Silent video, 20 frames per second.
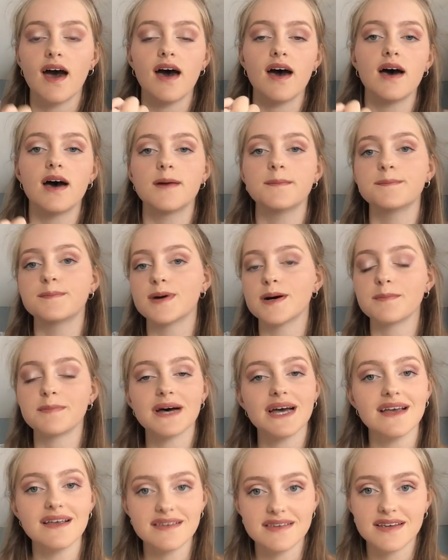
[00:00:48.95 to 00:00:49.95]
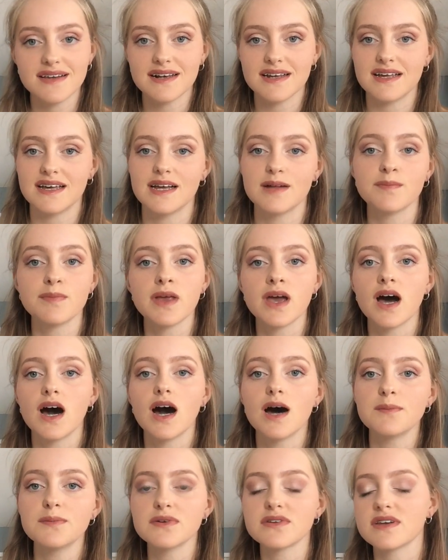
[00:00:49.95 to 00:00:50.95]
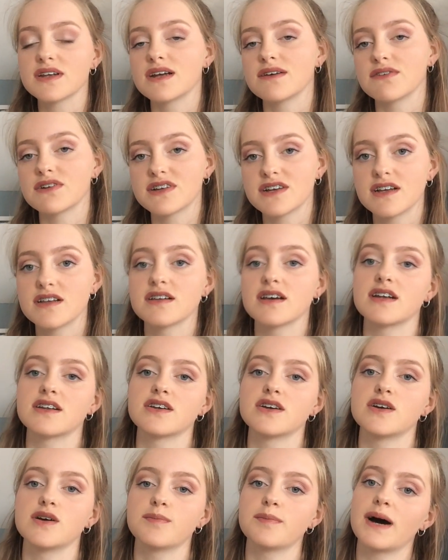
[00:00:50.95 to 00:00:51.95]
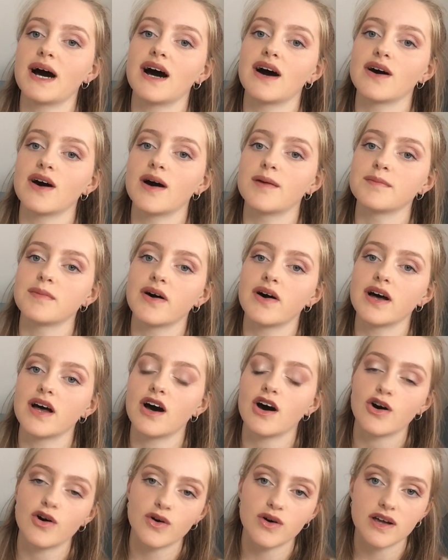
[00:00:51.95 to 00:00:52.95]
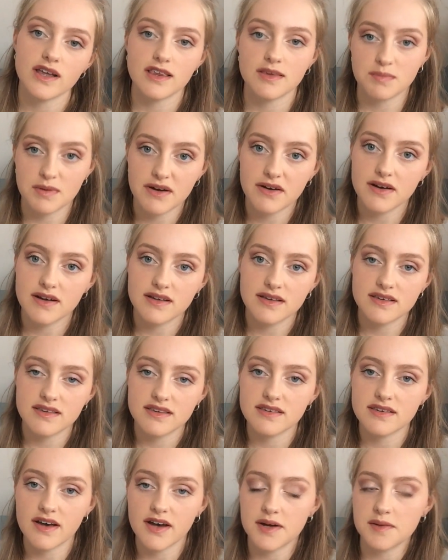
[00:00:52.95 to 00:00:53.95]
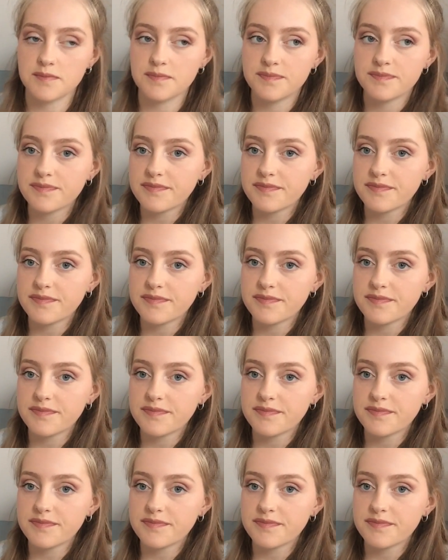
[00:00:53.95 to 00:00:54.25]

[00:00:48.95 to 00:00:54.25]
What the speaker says: But basically I'm just going to have a chit chat to you about my whole experience. So